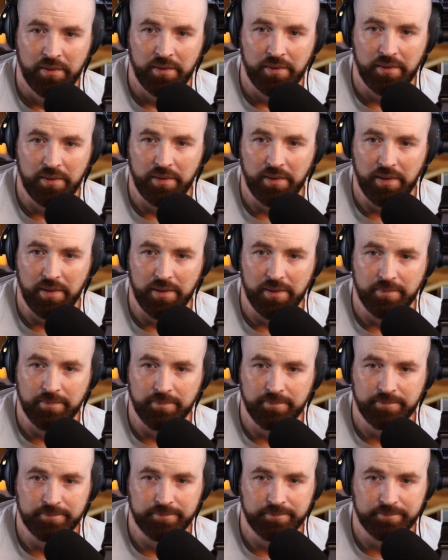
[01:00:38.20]
Um,
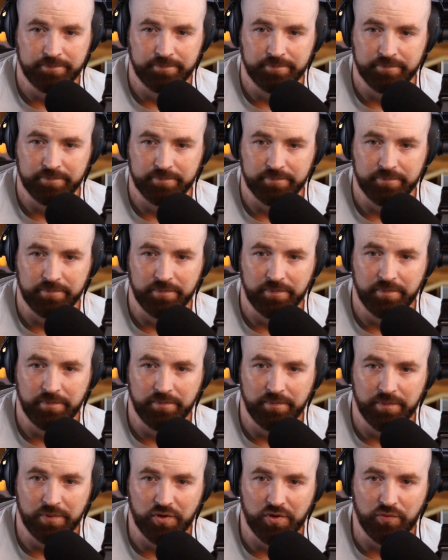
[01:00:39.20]

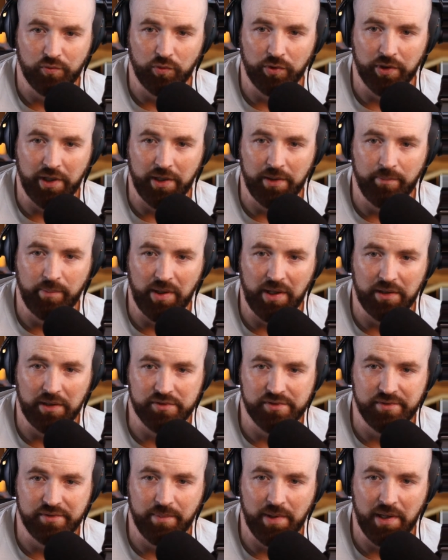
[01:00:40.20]
just really kind of boggles the
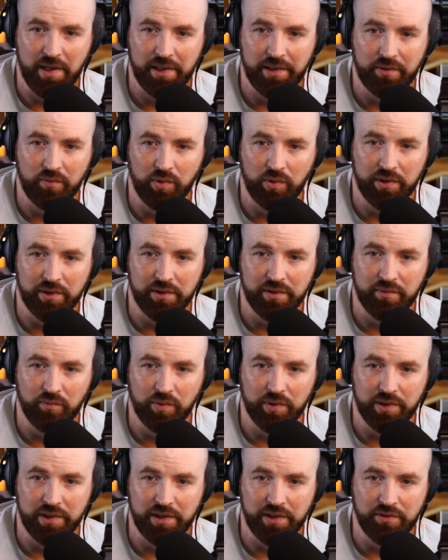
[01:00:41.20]
mind what
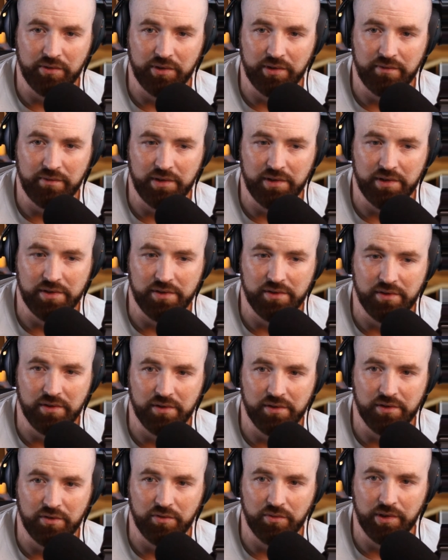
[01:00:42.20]
Daniel Levy's
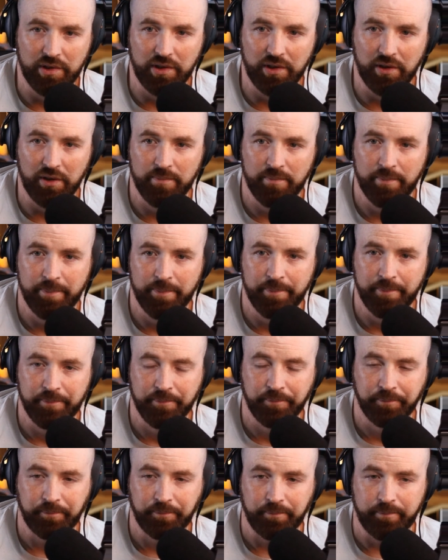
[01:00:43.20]
doing here,
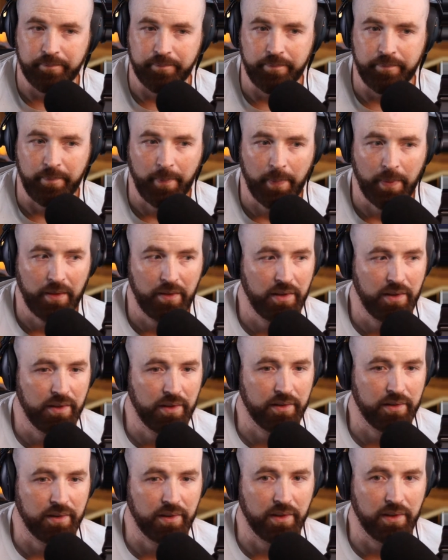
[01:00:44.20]
and
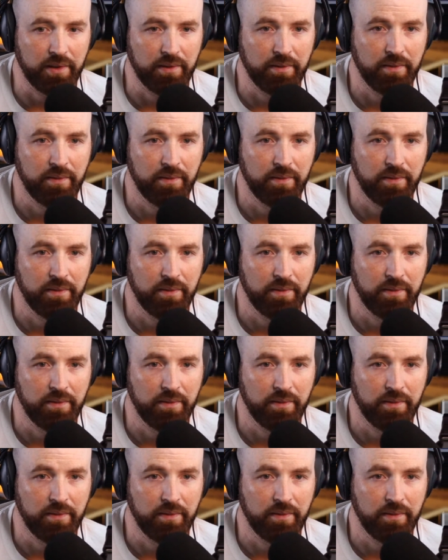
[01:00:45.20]
I